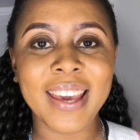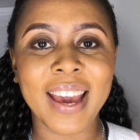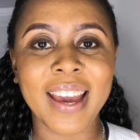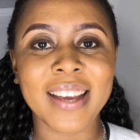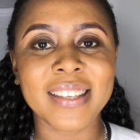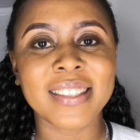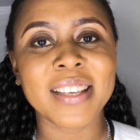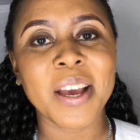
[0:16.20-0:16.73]

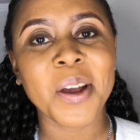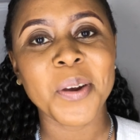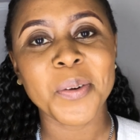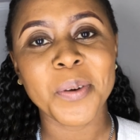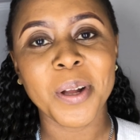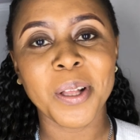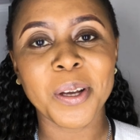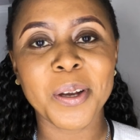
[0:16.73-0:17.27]
guys,
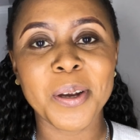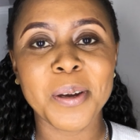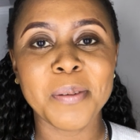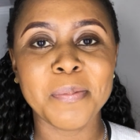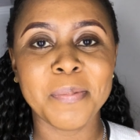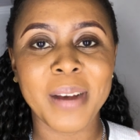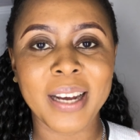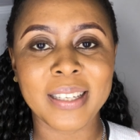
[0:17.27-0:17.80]

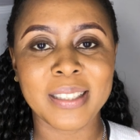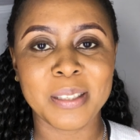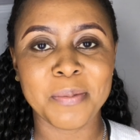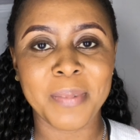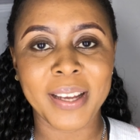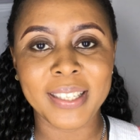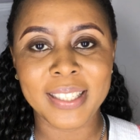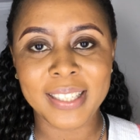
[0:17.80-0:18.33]
welcome back to
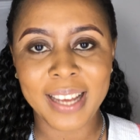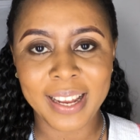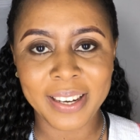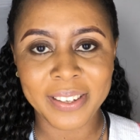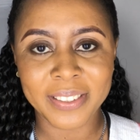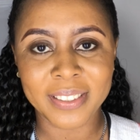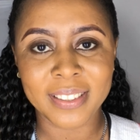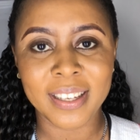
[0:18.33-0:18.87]
my
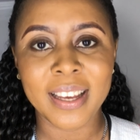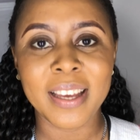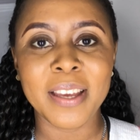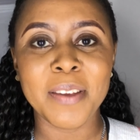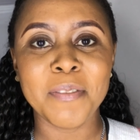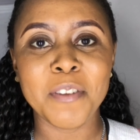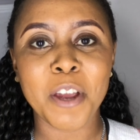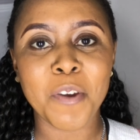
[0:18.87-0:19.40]
channel.
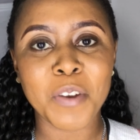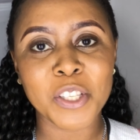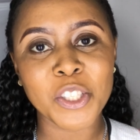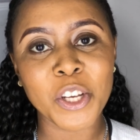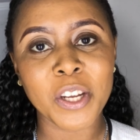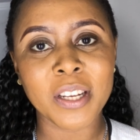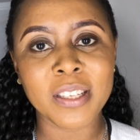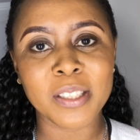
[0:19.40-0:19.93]
If you're a
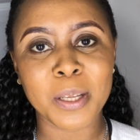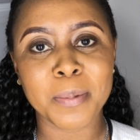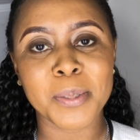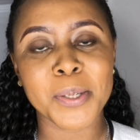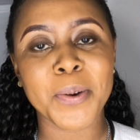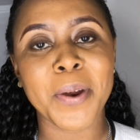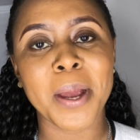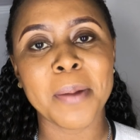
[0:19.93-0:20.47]
returning
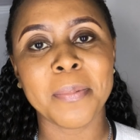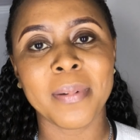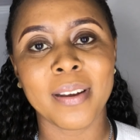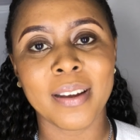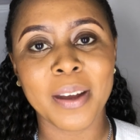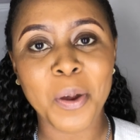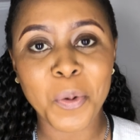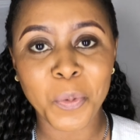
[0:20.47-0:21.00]

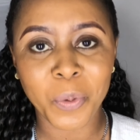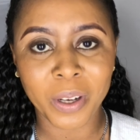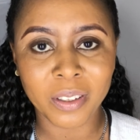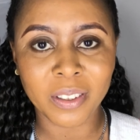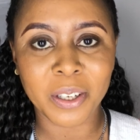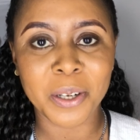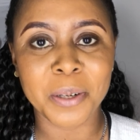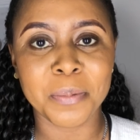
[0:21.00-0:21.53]
subscriber,
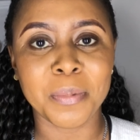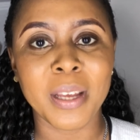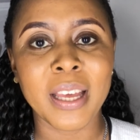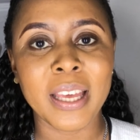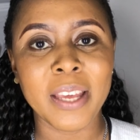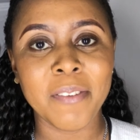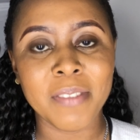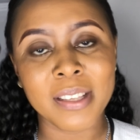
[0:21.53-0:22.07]
welcome.
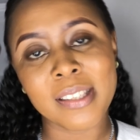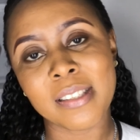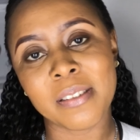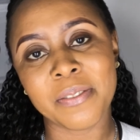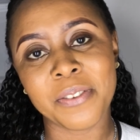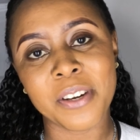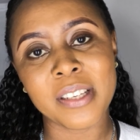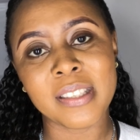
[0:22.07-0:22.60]
If this is the
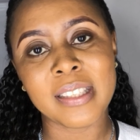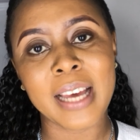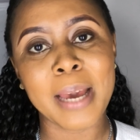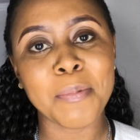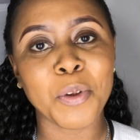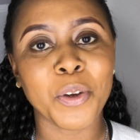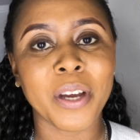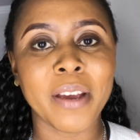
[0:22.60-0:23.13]
first
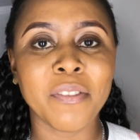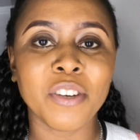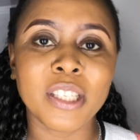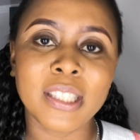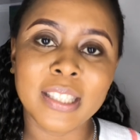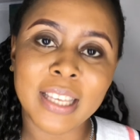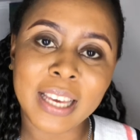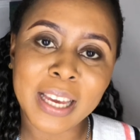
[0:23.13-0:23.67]
time you're ever
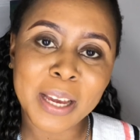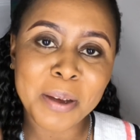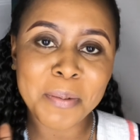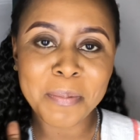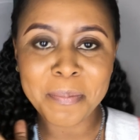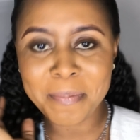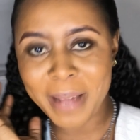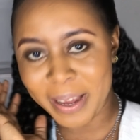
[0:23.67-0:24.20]
seeing
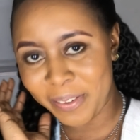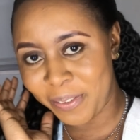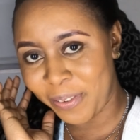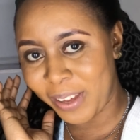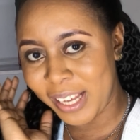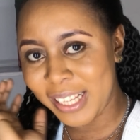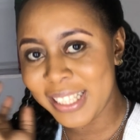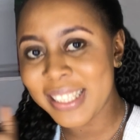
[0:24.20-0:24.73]
my
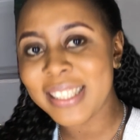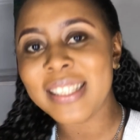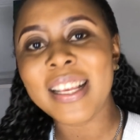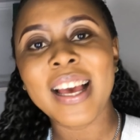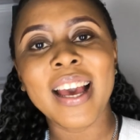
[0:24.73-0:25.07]
face,